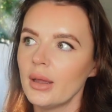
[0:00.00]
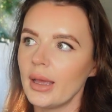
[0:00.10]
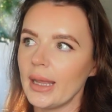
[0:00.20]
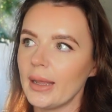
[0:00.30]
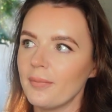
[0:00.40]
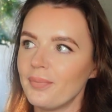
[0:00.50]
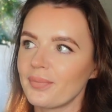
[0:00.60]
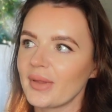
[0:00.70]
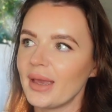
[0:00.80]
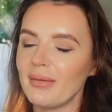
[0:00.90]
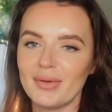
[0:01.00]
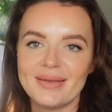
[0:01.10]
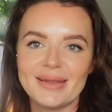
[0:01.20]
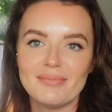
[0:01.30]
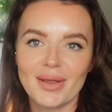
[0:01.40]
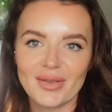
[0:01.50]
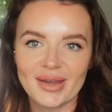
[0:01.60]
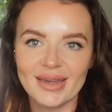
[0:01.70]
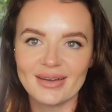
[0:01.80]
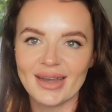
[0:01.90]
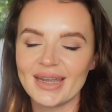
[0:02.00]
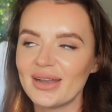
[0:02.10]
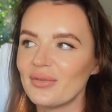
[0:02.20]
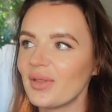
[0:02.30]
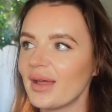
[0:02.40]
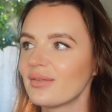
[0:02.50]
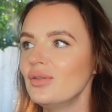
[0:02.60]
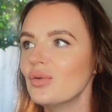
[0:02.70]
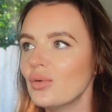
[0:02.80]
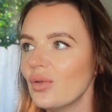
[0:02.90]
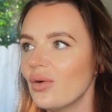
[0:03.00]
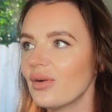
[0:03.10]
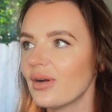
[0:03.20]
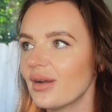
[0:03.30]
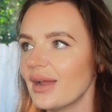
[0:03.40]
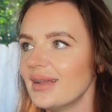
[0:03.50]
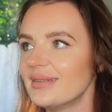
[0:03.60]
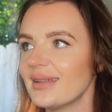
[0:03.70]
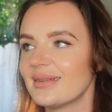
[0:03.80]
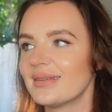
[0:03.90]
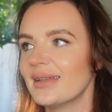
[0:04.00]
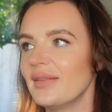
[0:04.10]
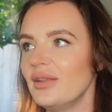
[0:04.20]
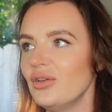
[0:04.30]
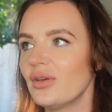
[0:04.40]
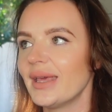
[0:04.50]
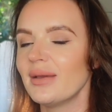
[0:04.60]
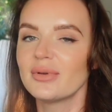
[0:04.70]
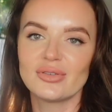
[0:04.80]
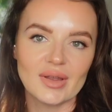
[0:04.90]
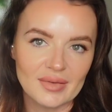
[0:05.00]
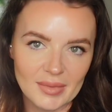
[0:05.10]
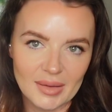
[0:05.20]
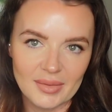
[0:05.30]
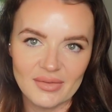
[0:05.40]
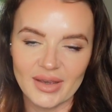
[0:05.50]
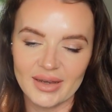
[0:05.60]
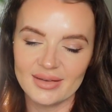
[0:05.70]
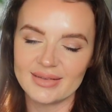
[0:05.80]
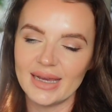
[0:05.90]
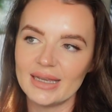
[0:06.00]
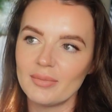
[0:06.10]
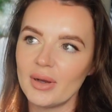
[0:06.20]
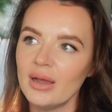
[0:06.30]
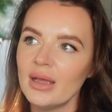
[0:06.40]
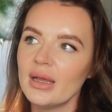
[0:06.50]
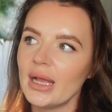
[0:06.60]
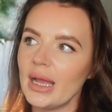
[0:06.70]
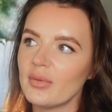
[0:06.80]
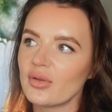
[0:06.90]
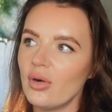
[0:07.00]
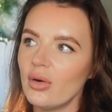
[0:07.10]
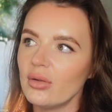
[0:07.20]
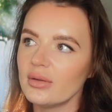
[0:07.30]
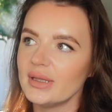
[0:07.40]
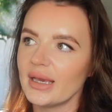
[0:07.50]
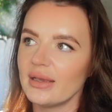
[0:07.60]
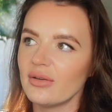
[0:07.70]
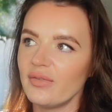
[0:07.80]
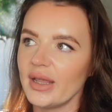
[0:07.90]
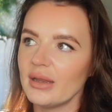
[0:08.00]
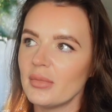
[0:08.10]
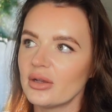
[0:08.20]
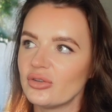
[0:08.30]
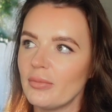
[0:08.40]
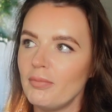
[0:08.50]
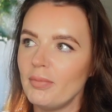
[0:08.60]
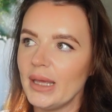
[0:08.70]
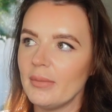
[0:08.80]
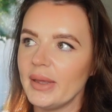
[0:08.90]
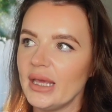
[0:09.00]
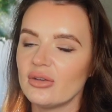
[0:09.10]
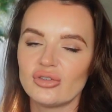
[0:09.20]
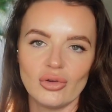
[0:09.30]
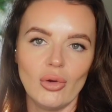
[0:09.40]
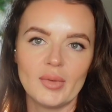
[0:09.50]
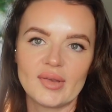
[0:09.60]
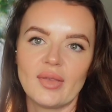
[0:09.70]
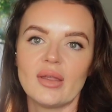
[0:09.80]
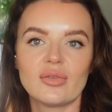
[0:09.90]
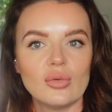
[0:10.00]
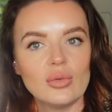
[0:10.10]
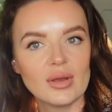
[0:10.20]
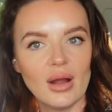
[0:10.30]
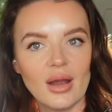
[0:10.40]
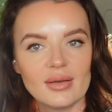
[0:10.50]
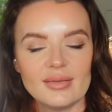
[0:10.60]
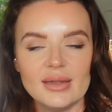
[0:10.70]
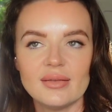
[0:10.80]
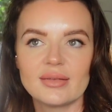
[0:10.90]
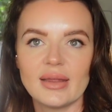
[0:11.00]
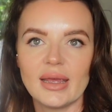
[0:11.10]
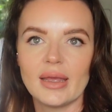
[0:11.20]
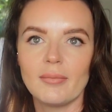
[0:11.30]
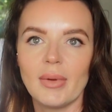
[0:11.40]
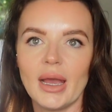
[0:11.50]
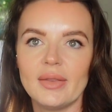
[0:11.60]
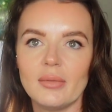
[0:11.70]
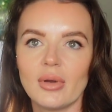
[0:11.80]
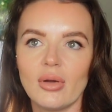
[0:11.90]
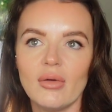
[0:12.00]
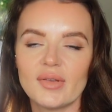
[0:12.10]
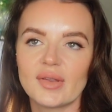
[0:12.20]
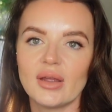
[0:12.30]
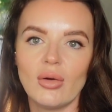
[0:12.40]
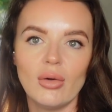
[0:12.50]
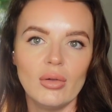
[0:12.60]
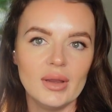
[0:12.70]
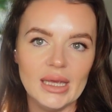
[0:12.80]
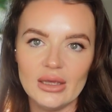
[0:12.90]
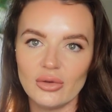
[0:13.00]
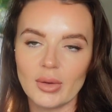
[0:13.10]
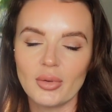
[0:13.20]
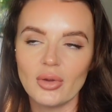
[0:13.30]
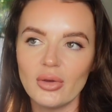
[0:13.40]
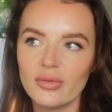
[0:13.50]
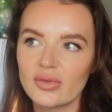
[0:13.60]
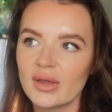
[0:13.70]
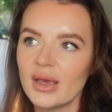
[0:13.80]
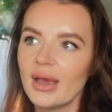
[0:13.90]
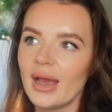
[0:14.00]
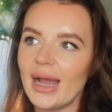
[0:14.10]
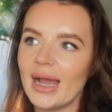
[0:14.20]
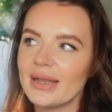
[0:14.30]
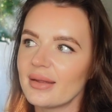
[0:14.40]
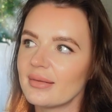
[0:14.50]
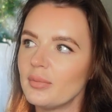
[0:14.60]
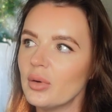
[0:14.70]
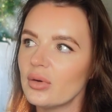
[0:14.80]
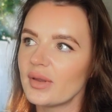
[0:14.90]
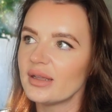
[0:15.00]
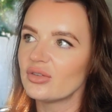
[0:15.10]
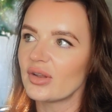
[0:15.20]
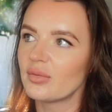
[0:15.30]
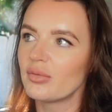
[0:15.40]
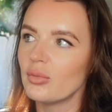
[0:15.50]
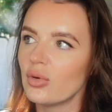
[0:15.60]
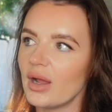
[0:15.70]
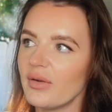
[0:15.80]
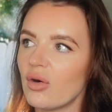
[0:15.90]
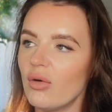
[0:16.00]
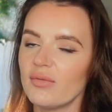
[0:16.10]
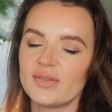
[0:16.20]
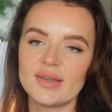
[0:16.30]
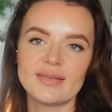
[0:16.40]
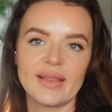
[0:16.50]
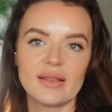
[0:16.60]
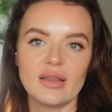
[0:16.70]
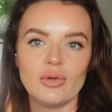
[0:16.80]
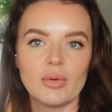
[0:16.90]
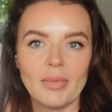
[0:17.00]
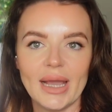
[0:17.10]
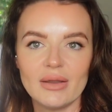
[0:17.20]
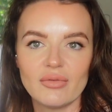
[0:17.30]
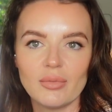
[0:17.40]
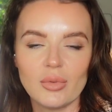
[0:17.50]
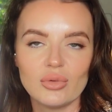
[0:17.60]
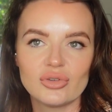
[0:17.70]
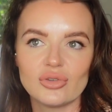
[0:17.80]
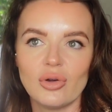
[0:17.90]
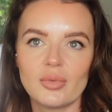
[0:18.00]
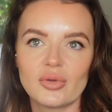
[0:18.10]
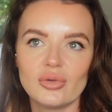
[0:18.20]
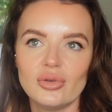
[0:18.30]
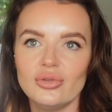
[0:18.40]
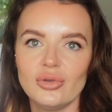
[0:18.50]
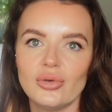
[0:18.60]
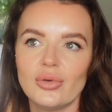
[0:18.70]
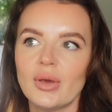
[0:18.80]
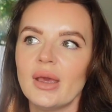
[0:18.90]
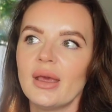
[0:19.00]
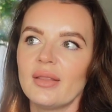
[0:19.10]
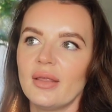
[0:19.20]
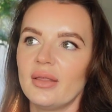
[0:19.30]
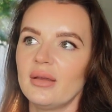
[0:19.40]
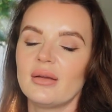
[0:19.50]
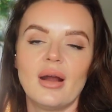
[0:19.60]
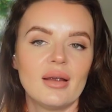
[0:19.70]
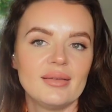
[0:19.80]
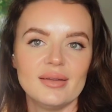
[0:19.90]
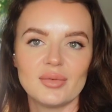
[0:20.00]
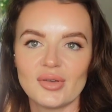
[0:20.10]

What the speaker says: I'm going to say mother care, and I know that's no longer existing in the UK, which does make me very sad, but it was all, yeah, you're very much baby shops that sold car seats, and they were obviously all EU approved, and I suppose it just was more of a confidence thing that you were buying from those shops, so you knew that the car seats were